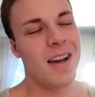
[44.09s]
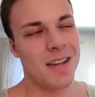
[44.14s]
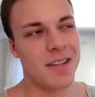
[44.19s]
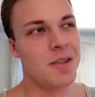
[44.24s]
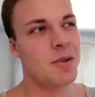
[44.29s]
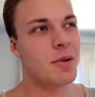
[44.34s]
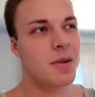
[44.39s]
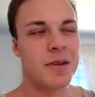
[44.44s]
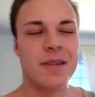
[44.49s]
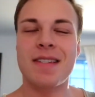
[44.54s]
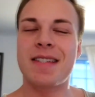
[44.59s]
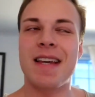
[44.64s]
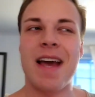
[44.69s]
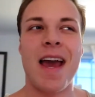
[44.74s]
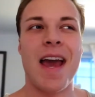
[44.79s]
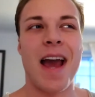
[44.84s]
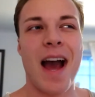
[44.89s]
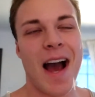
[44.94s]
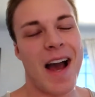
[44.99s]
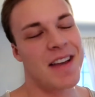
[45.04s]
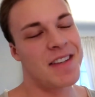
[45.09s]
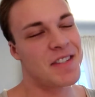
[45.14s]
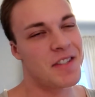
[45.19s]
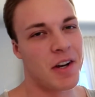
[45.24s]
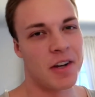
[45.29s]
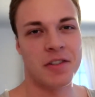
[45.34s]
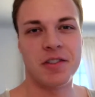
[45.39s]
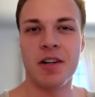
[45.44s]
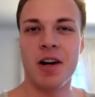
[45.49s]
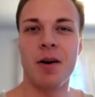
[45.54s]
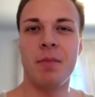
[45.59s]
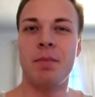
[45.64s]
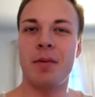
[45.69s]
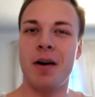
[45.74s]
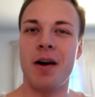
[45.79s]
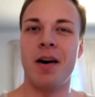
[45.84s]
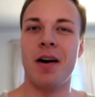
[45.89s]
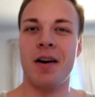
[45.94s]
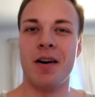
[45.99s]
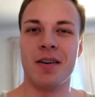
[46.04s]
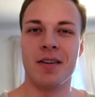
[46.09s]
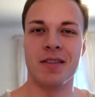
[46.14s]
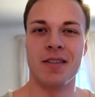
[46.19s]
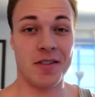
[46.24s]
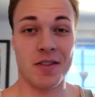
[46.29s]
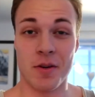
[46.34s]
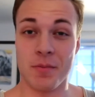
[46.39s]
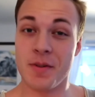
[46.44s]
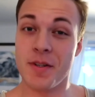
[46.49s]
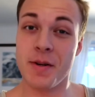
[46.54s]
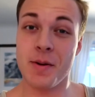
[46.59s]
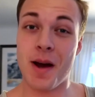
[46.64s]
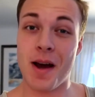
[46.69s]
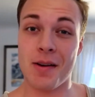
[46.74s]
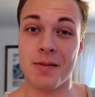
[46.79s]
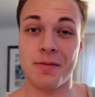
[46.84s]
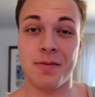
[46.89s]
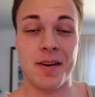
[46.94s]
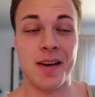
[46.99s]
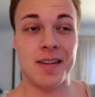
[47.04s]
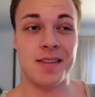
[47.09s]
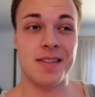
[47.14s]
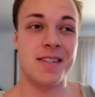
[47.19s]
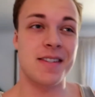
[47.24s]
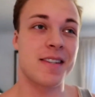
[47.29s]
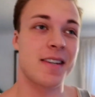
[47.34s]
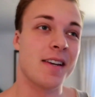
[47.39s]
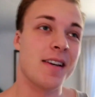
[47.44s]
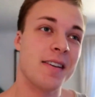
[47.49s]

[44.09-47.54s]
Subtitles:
you could say I stocked up on some new outfits.